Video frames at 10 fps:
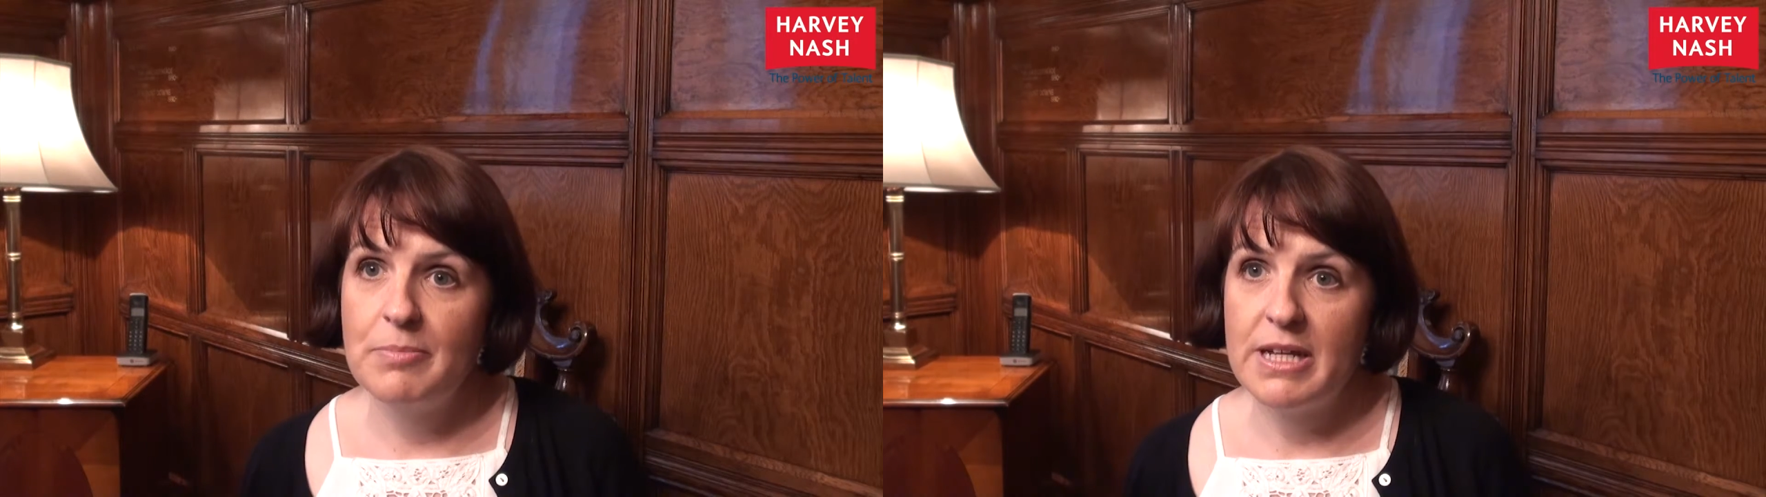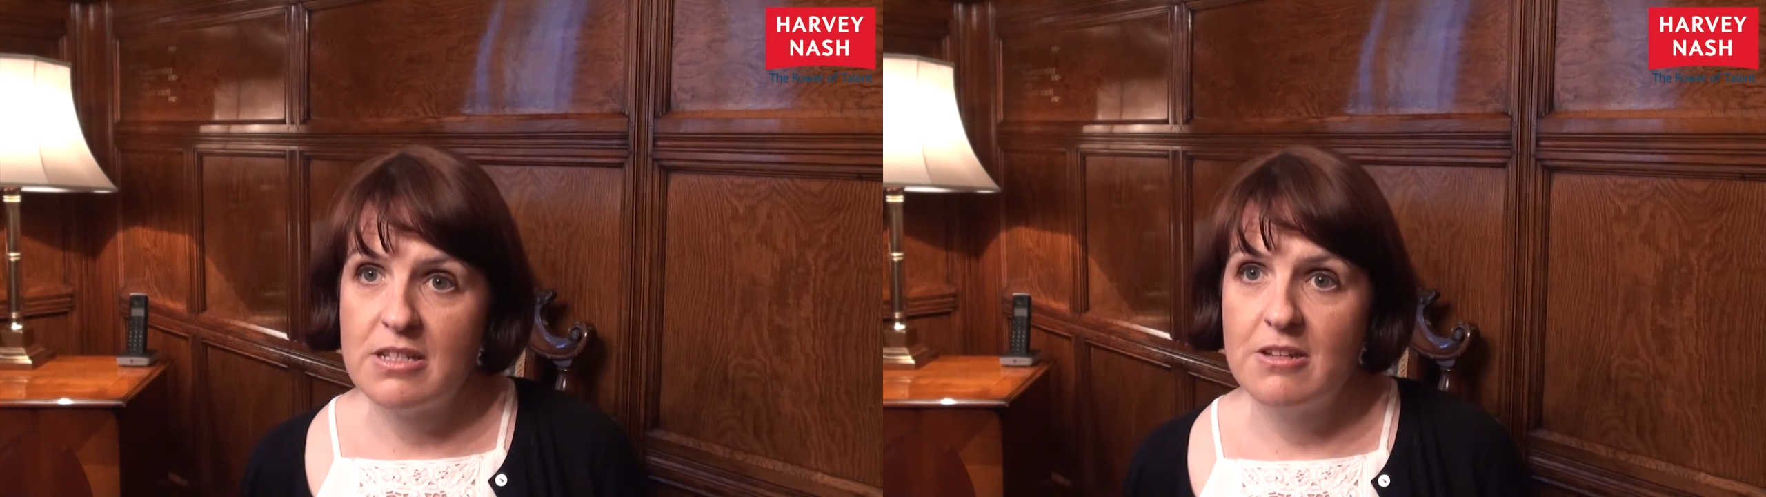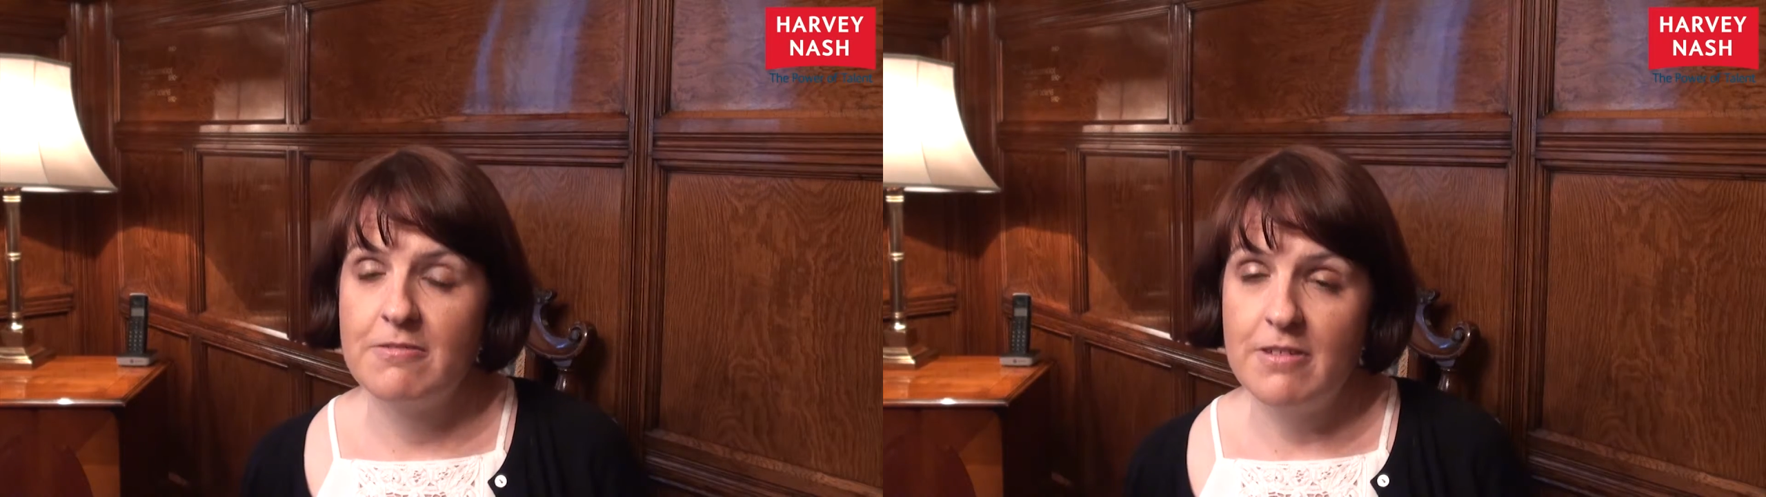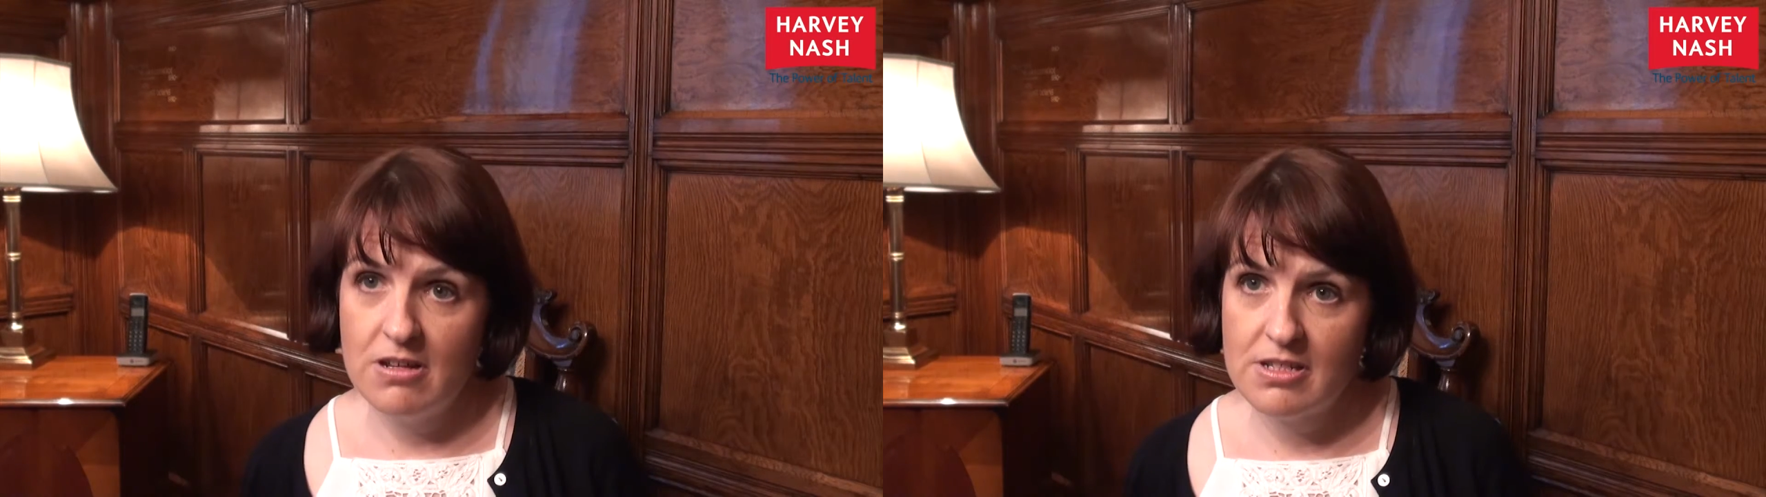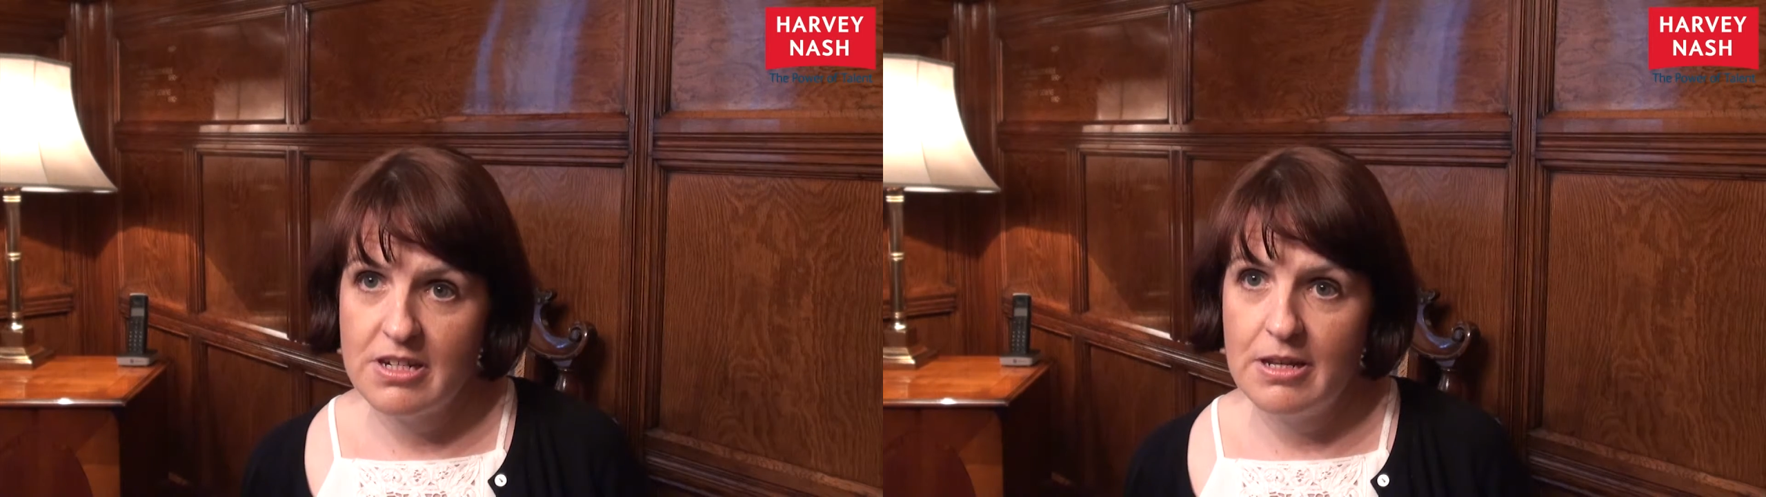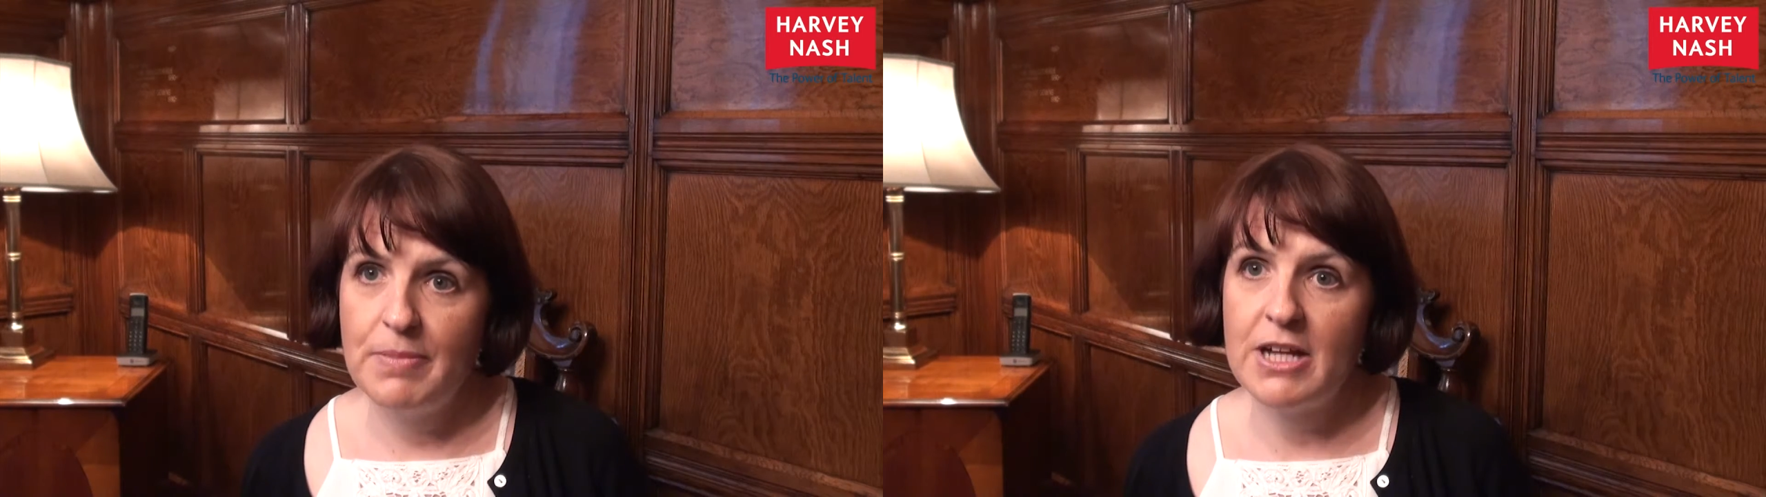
better, faster.